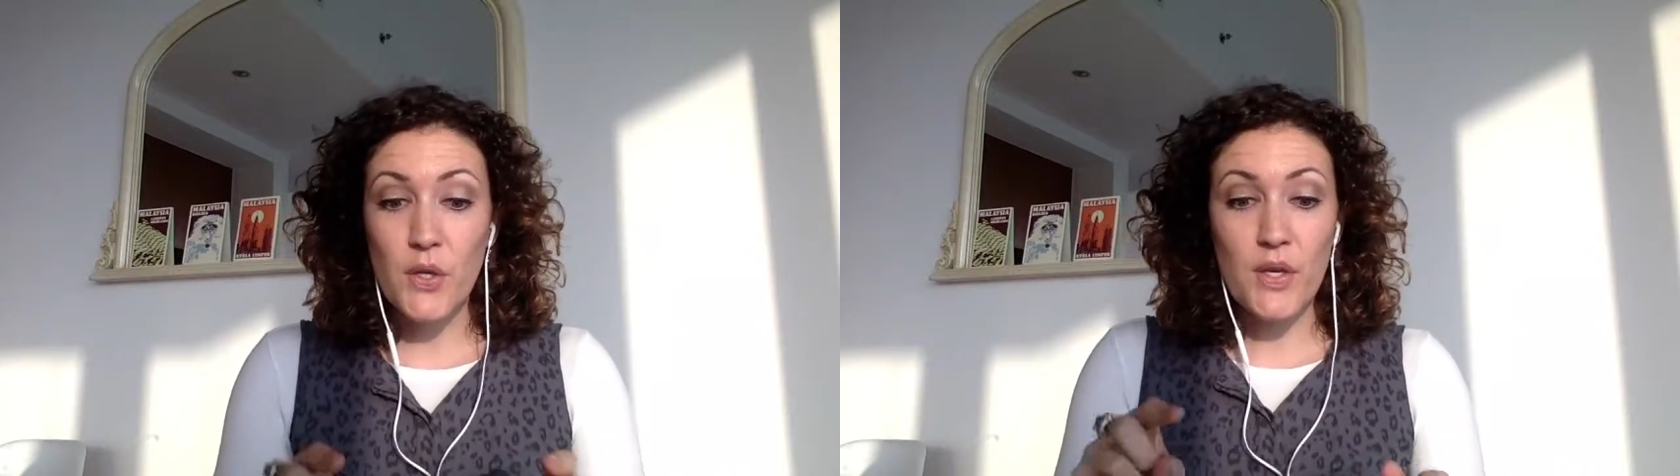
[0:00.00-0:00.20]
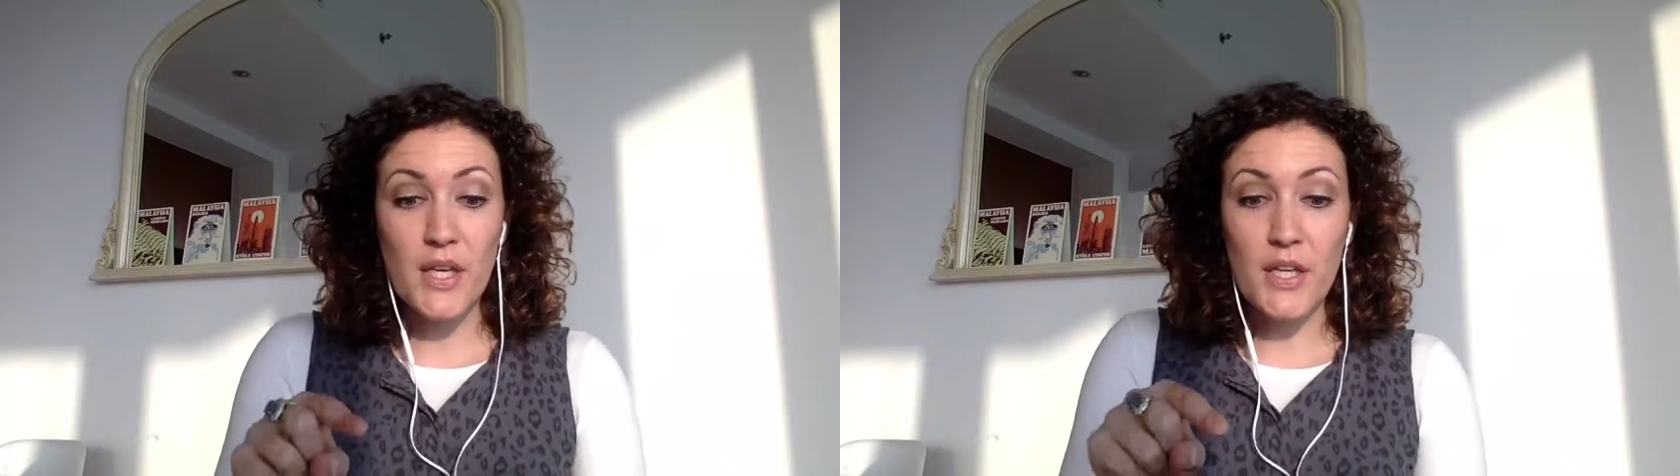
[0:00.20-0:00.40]

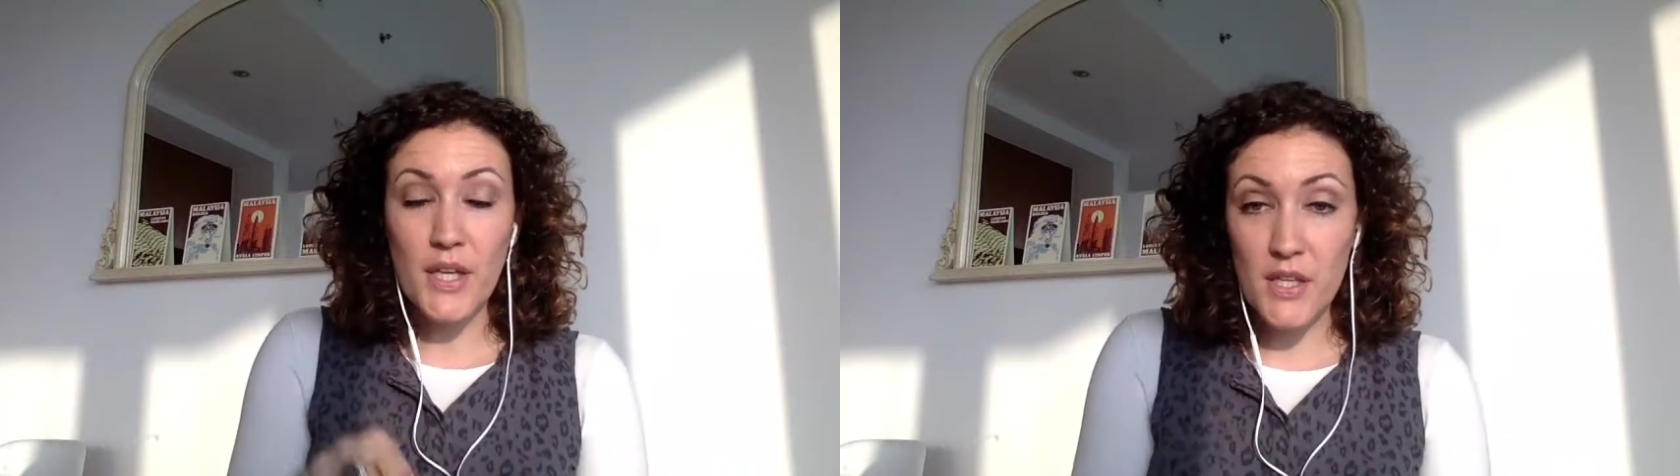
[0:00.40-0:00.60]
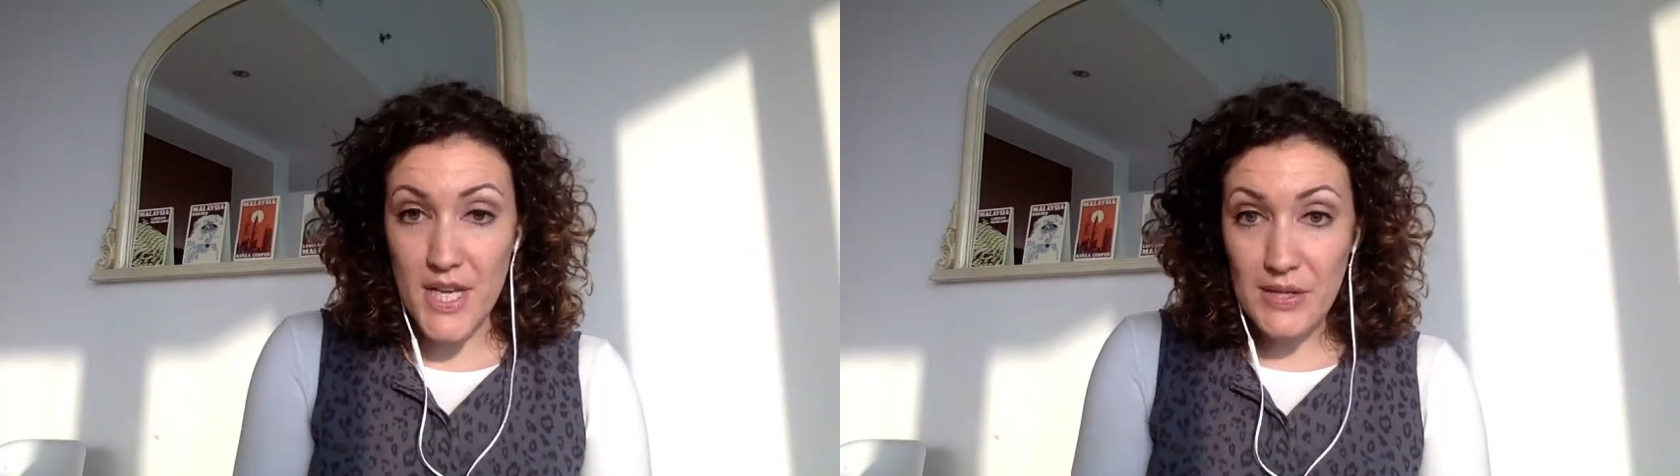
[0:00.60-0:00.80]
You
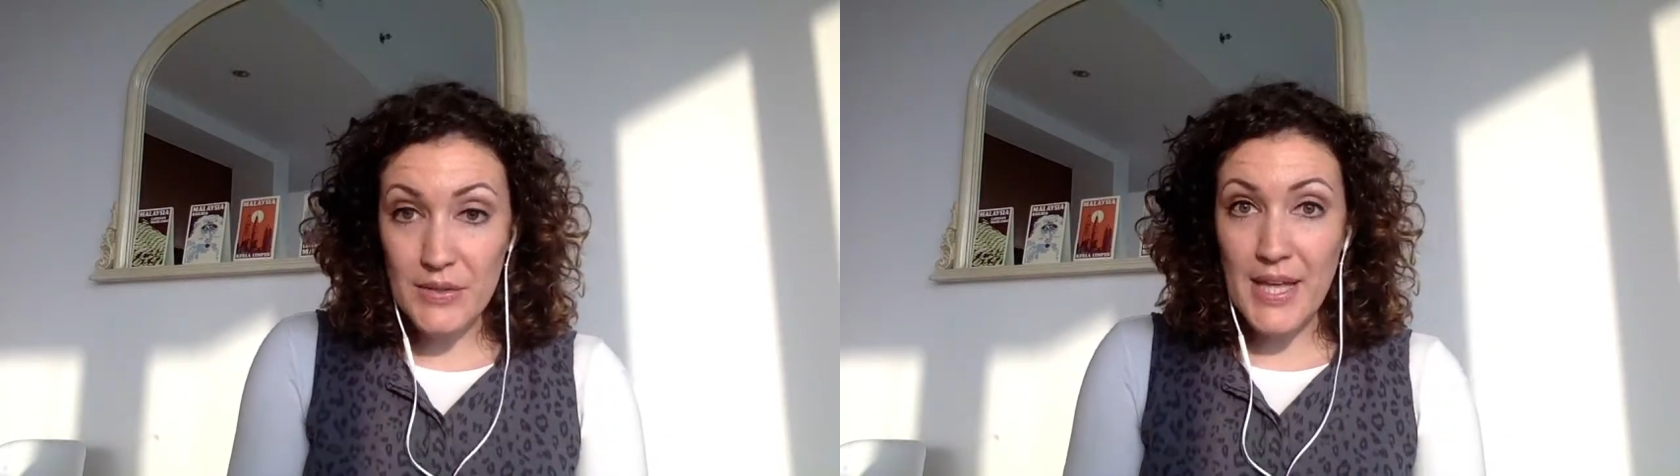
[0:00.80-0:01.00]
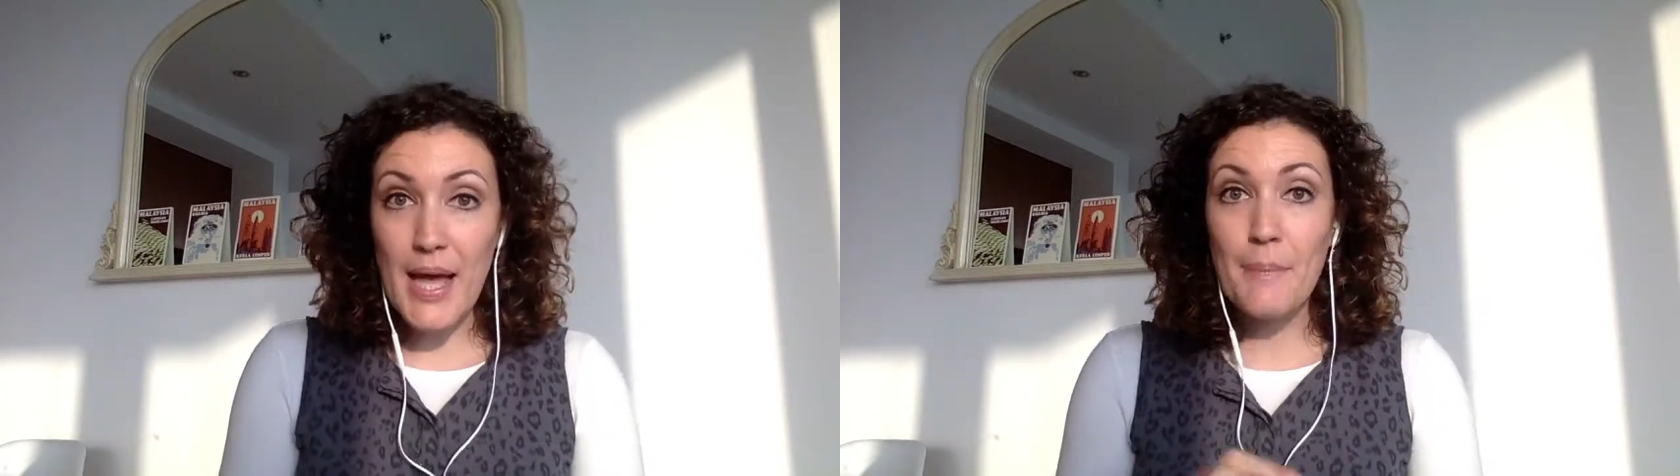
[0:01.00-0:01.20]
can
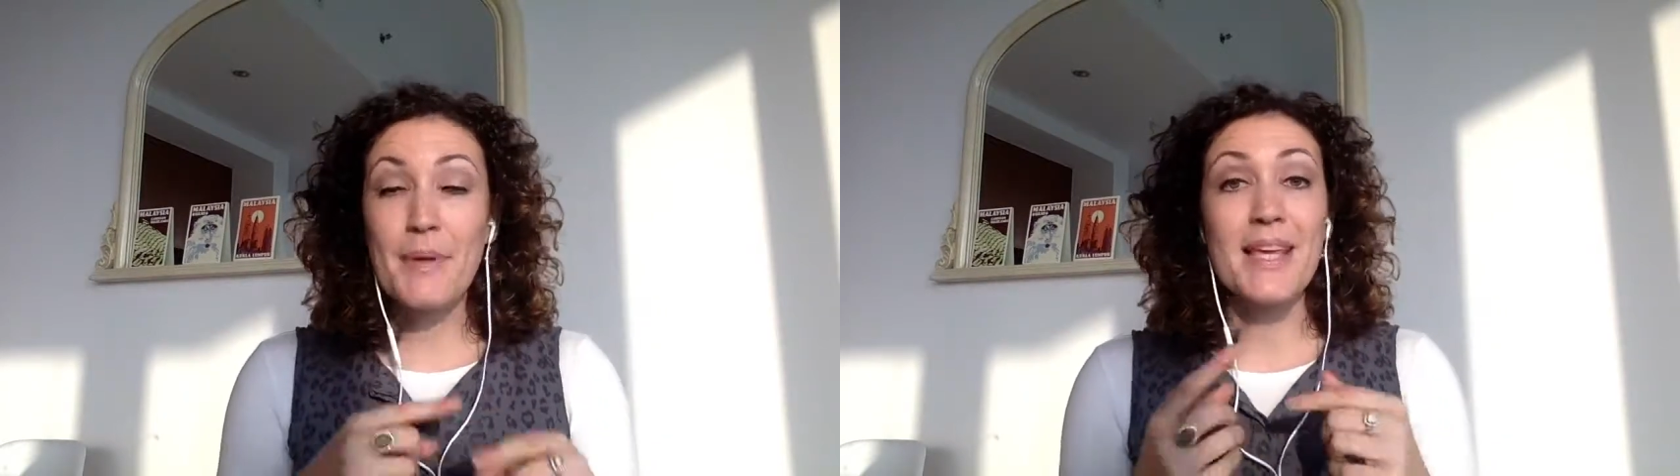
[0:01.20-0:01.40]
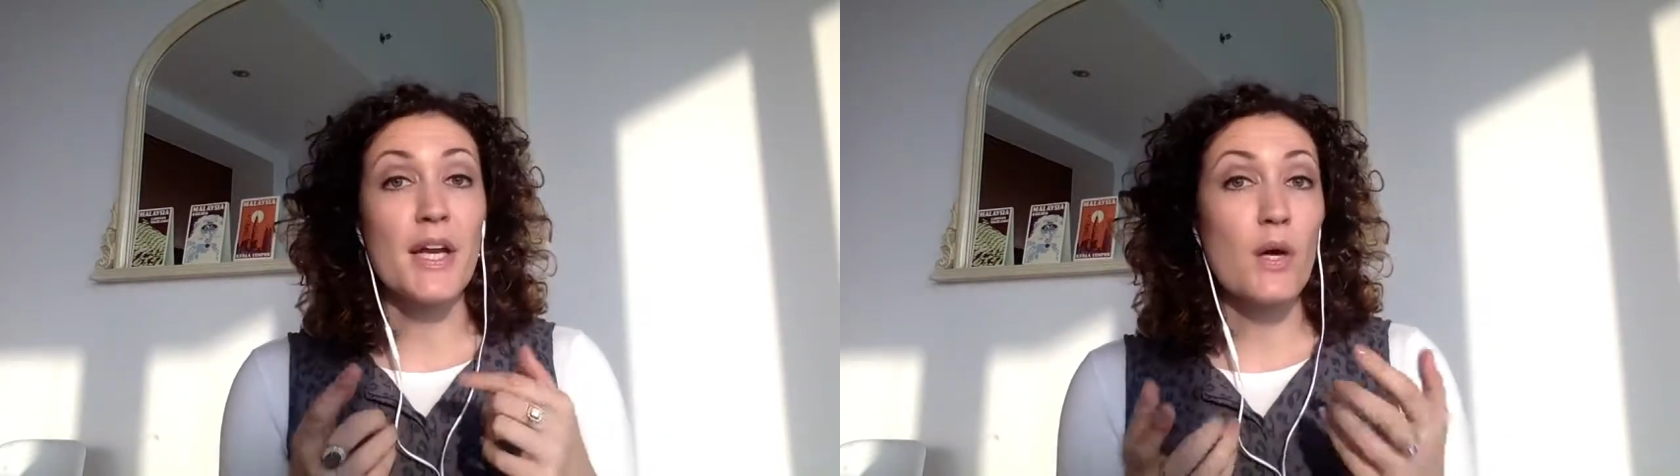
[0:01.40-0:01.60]
download the
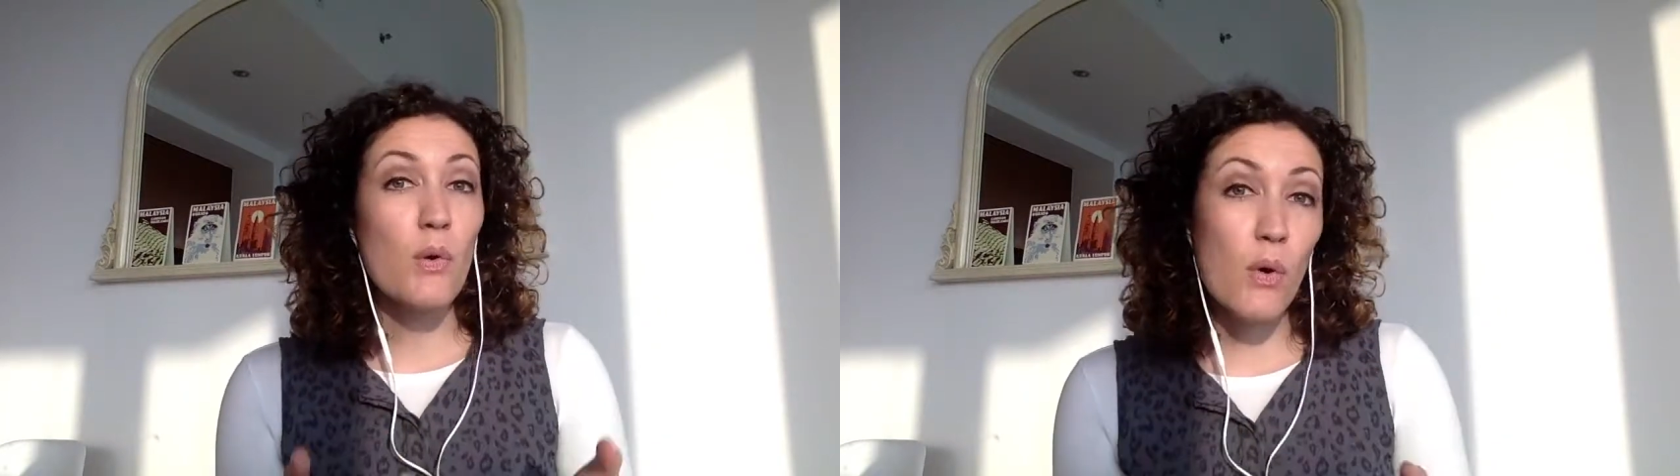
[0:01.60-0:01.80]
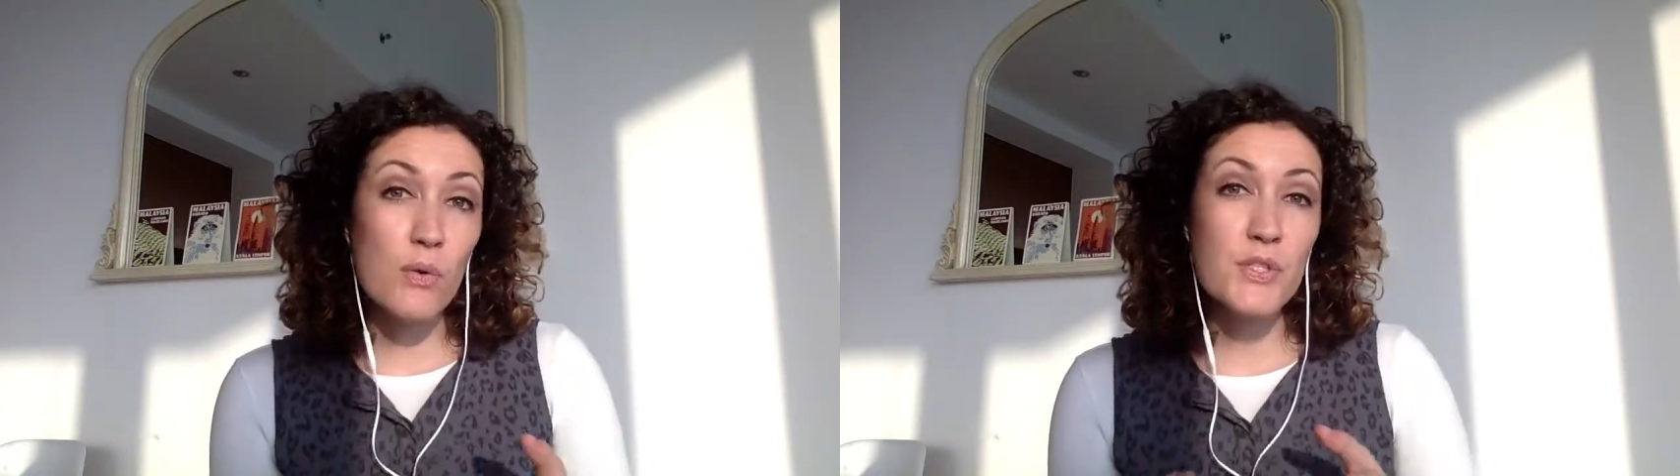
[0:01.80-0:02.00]
app and get a
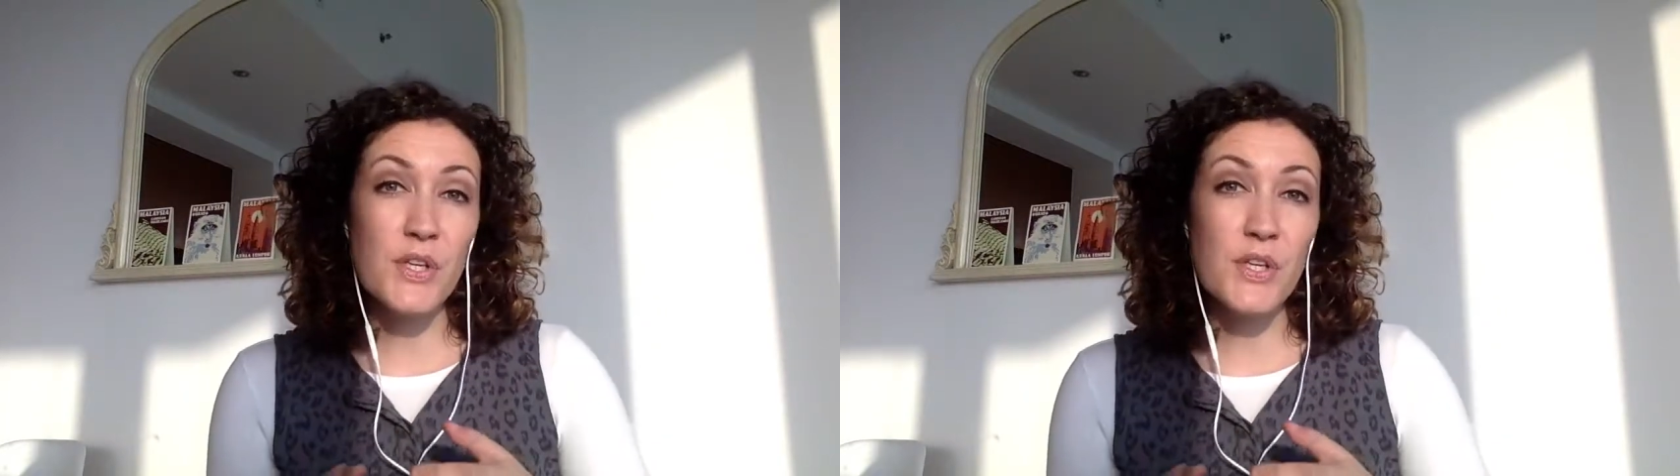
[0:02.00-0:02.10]
quote,